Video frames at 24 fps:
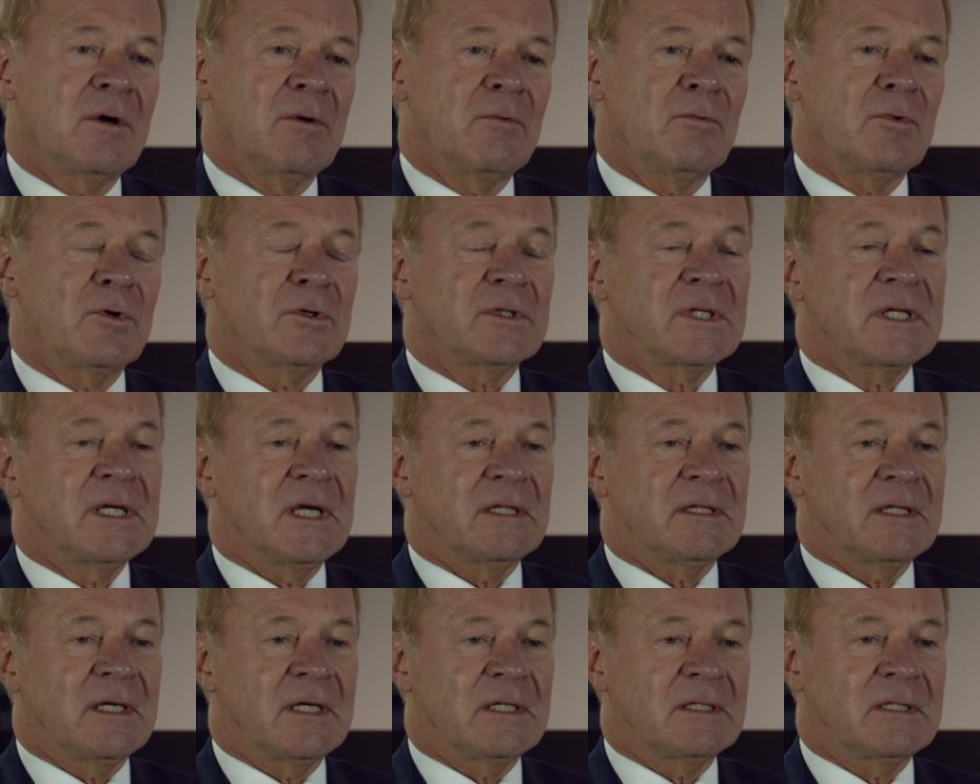would
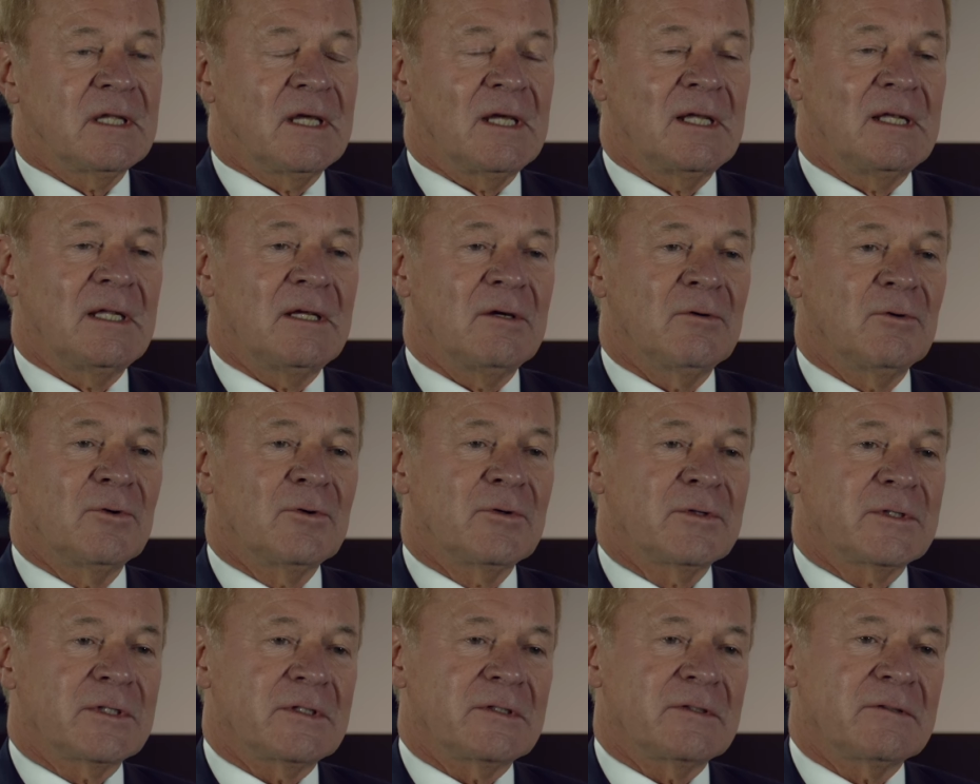get their daily
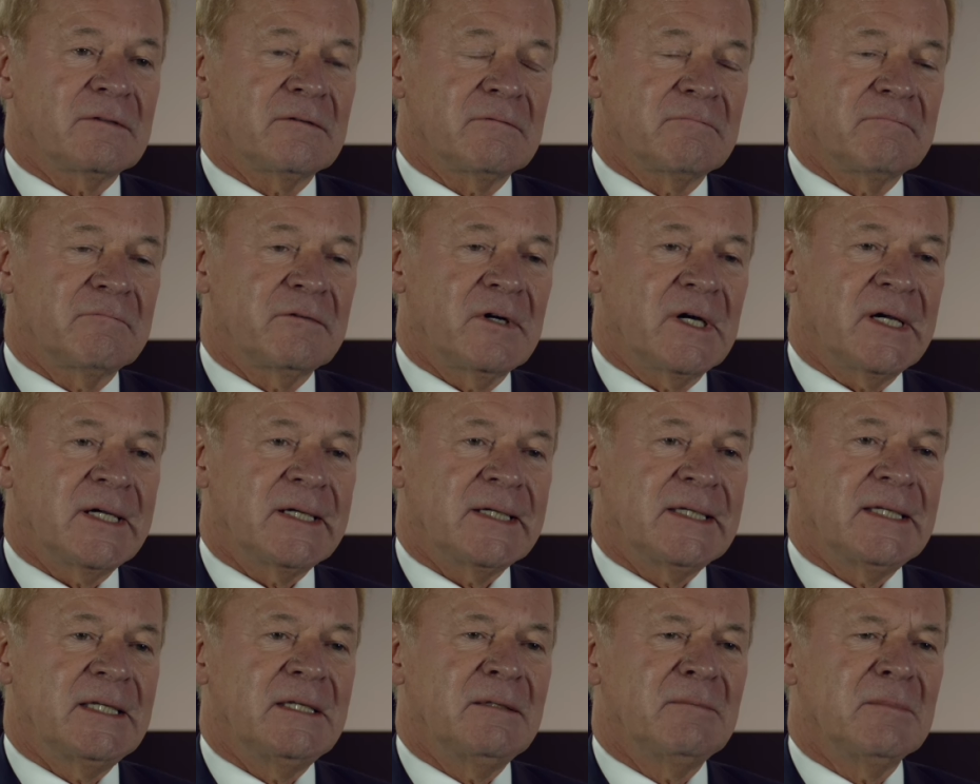orders
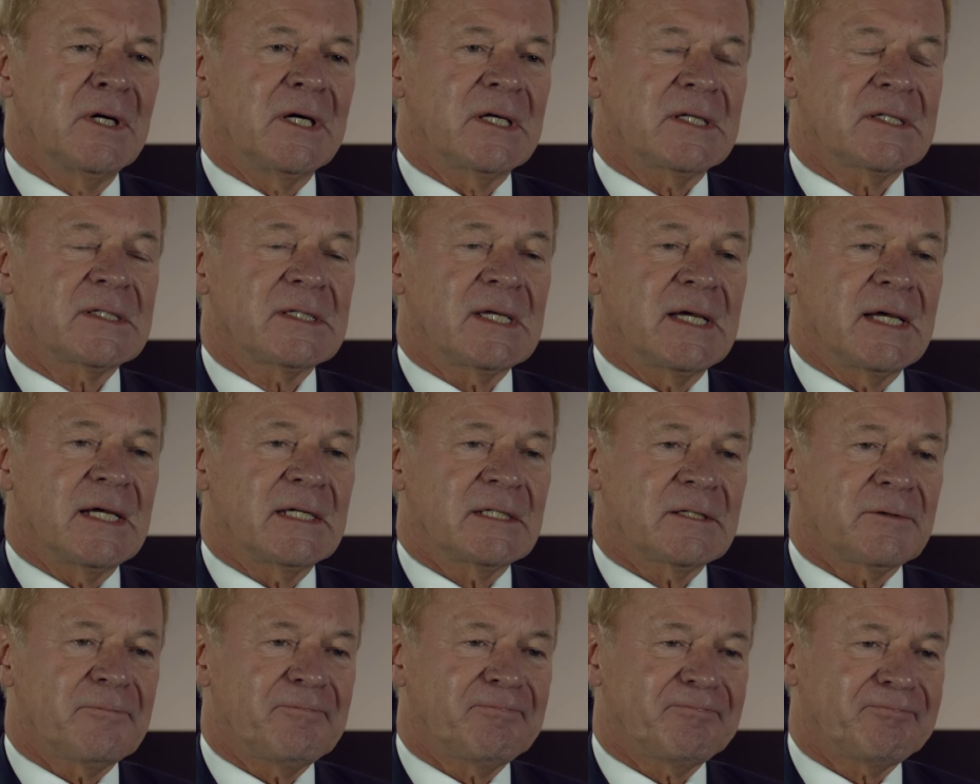via
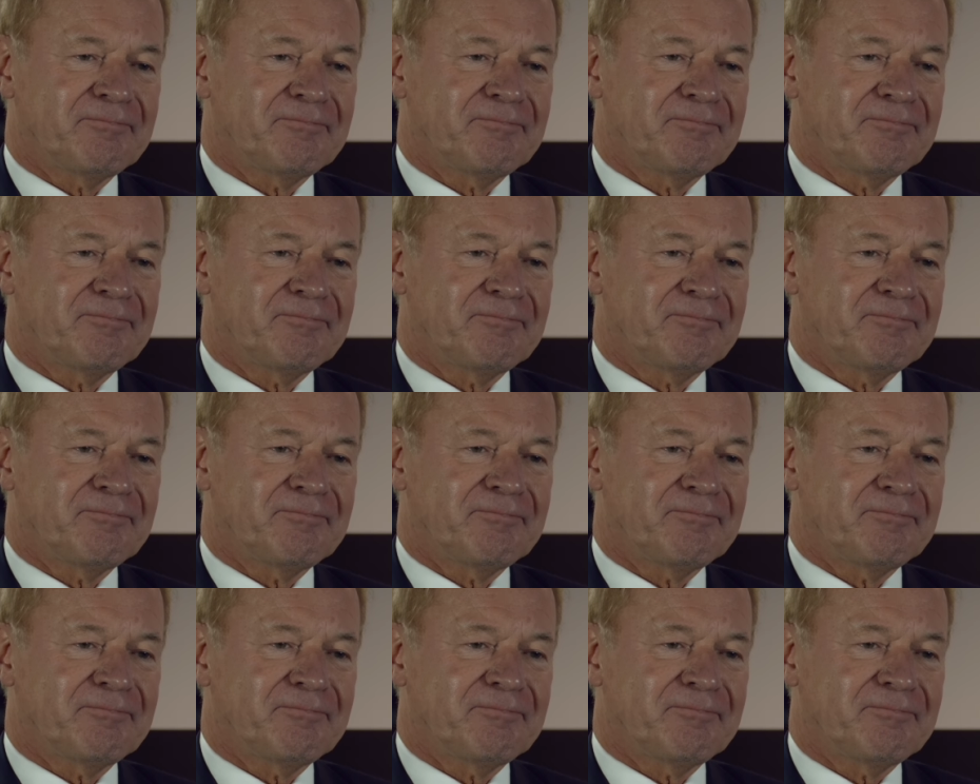Inmarsat